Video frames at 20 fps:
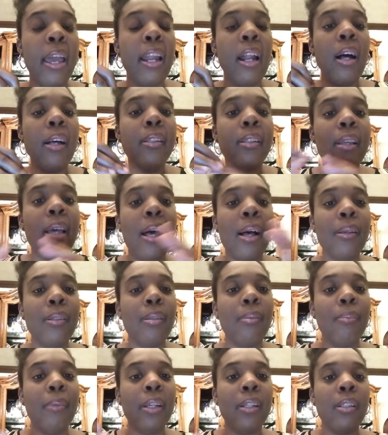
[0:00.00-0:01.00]
it also
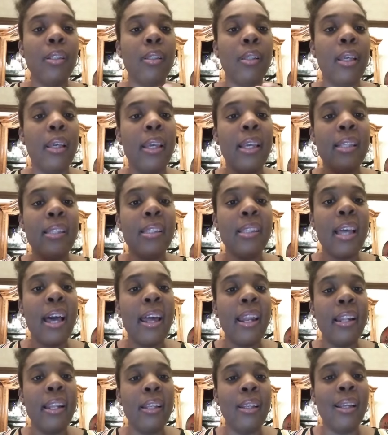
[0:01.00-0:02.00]
helps mix. It's
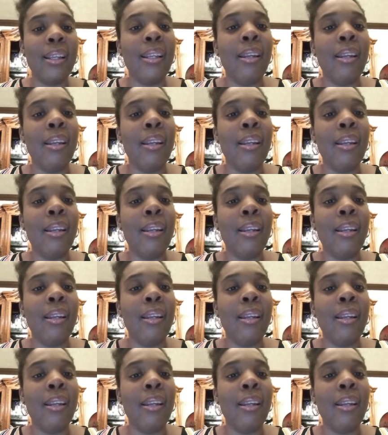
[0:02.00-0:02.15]
not